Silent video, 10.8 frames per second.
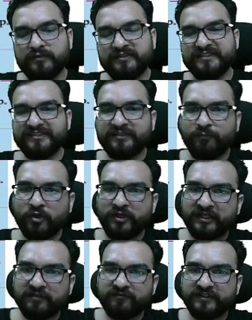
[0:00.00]
Just the
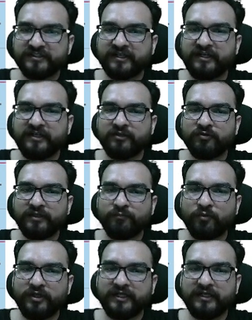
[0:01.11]
political feature right now. Ki
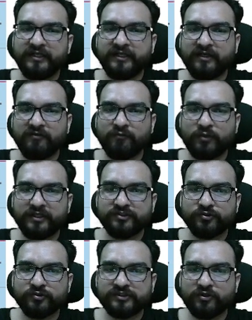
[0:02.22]
politically, what is
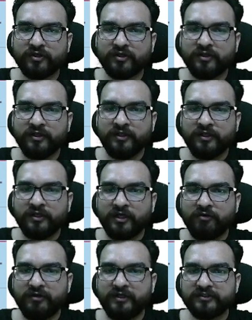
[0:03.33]
USA? Your how it